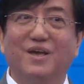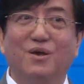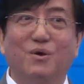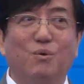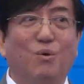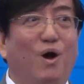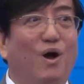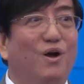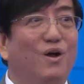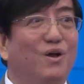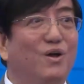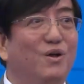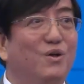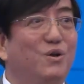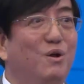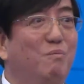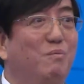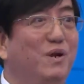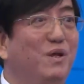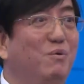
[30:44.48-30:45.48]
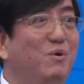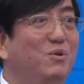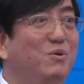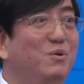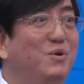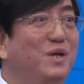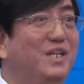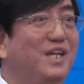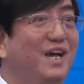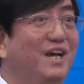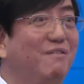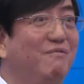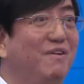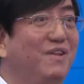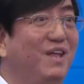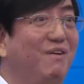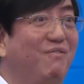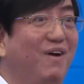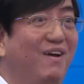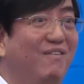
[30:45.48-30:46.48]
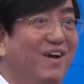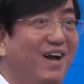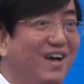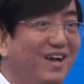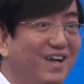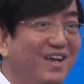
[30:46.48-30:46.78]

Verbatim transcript: What? Nobody want to retire at 55? Ah?